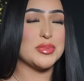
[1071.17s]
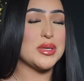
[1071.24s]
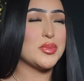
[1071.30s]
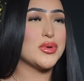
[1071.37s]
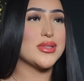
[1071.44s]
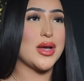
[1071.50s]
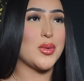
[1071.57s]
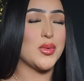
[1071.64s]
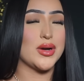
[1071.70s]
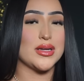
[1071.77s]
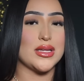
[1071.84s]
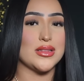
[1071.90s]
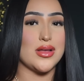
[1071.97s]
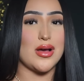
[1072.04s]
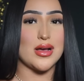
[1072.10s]
people that work
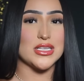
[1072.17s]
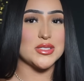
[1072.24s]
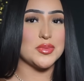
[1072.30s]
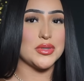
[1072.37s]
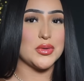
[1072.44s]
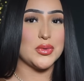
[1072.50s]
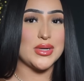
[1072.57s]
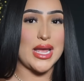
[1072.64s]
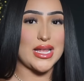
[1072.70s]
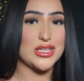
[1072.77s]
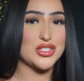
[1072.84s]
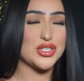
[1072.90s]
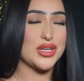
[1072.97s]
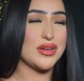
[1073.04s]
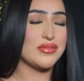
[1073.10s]
in the hospital night
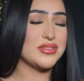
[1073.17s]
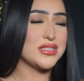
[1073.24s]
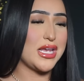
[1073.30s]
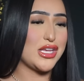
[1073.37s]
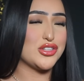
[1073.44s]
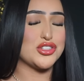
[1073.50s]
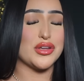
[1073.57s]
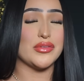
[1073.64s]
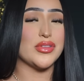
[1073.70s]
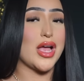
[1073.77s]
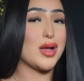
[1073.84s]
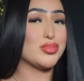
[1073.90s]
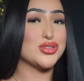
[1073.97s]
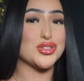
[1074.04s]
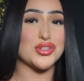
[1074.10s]
shift, day shift,
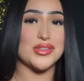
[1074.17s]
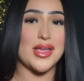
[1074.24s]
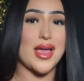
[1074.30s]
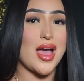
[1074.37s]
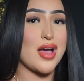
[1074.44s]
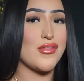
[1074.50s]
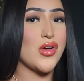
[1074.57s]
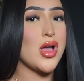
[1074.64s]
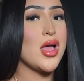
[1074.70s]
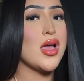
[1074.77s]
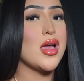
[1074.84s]
I'm sure they have